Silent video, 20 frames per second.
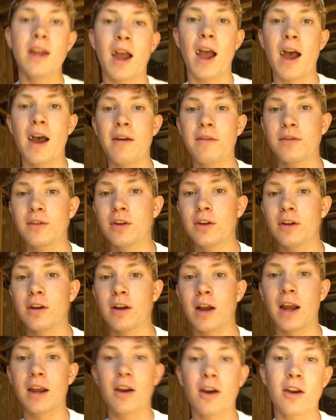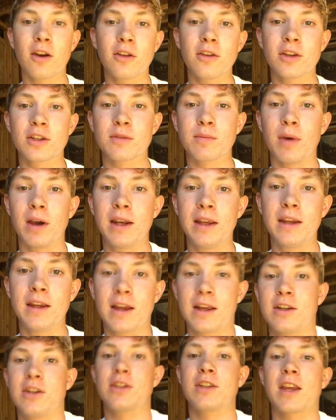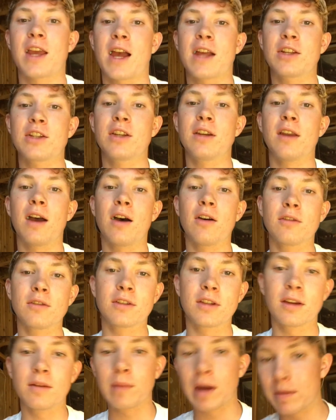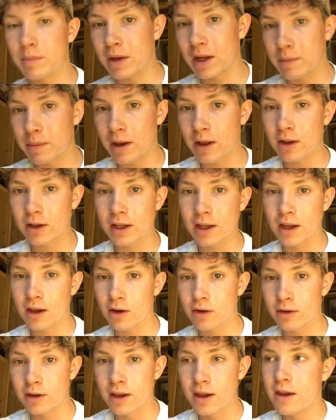after I got all this money, I just cashed it out to my PayPal account